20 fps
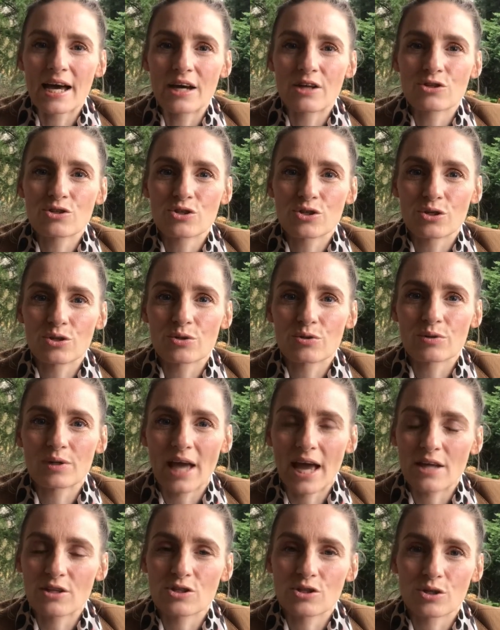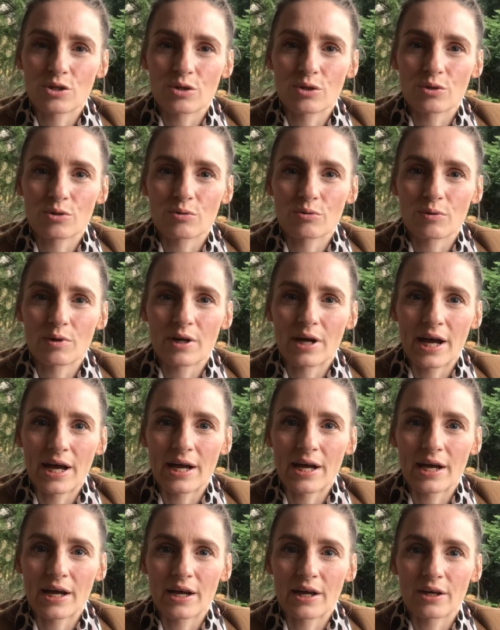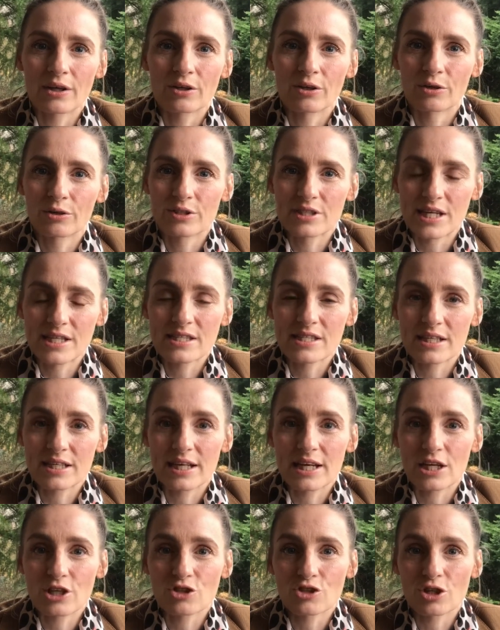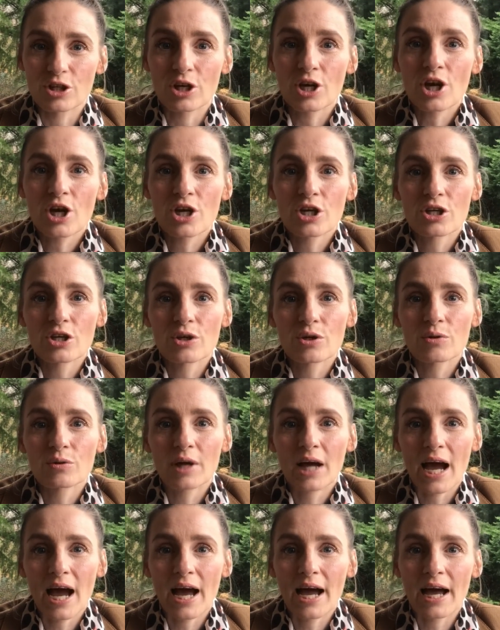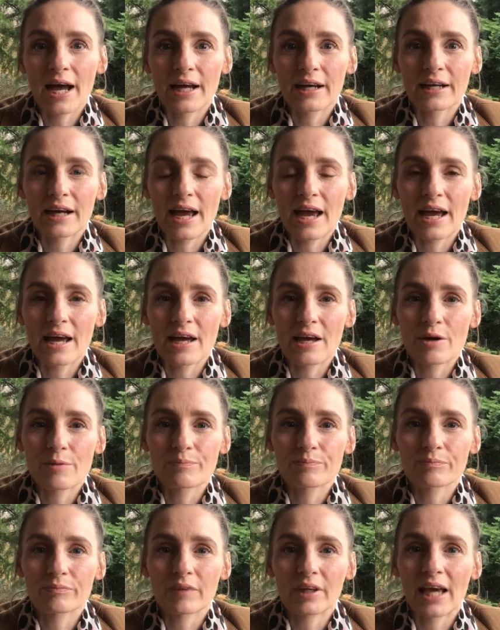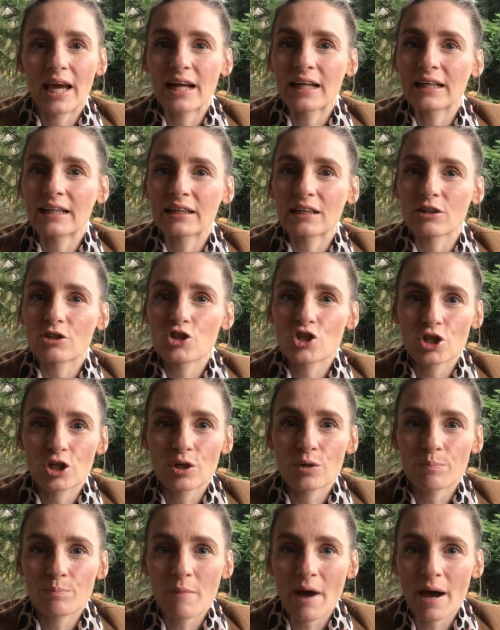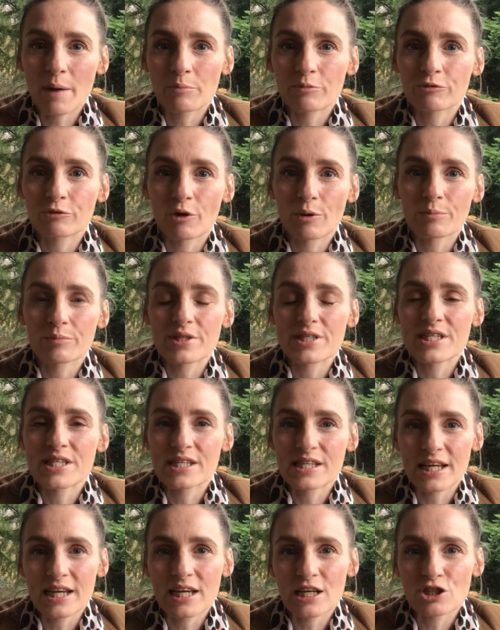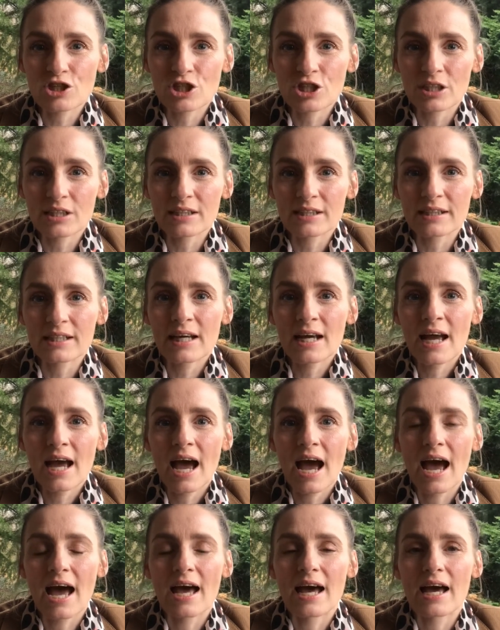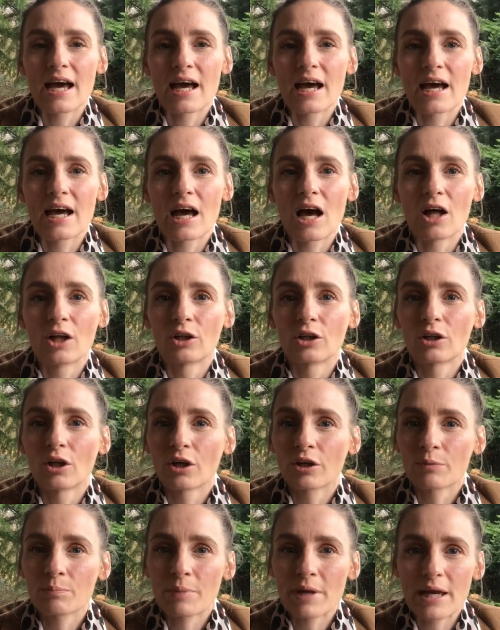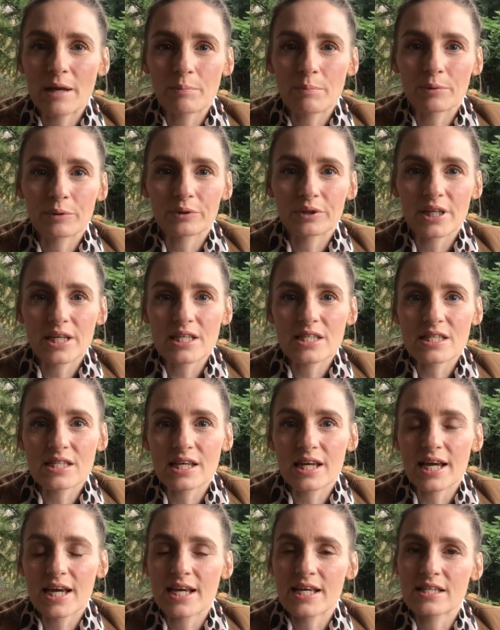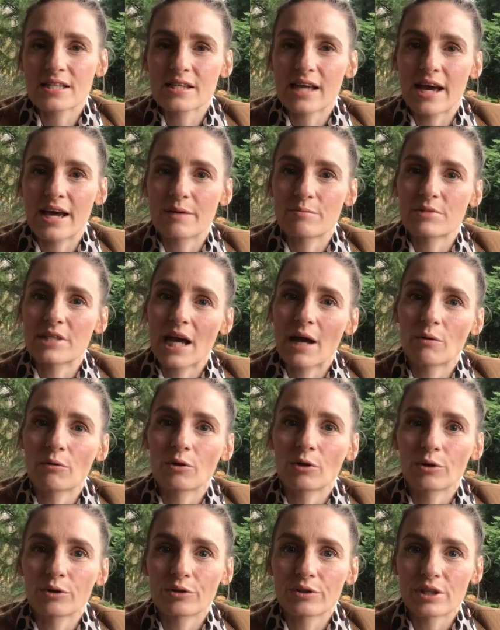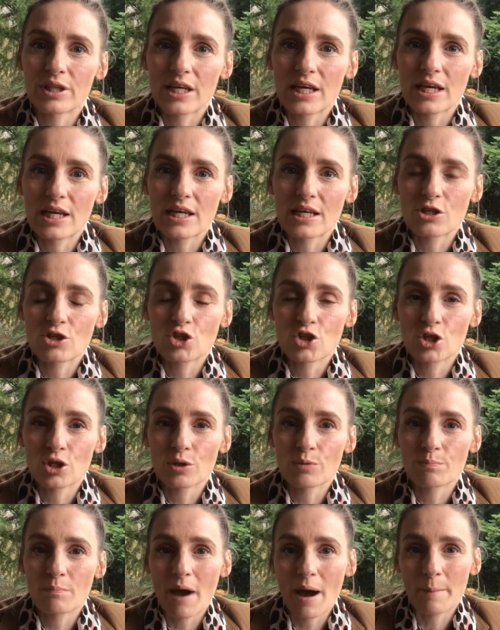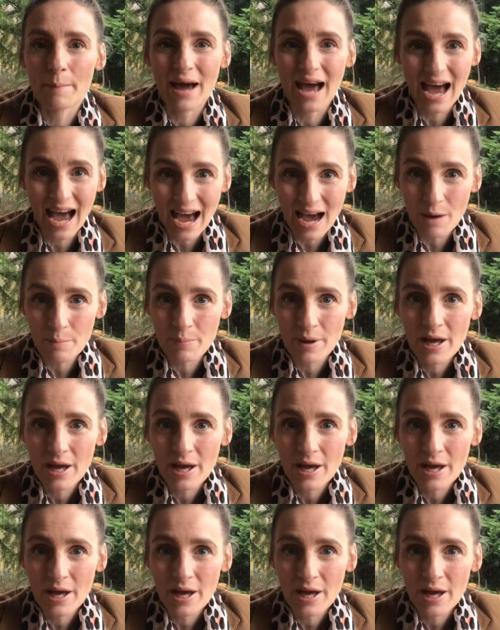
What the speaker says: to get to your destination. You can get a little tube map from the station. A lot of people these days download the tube map app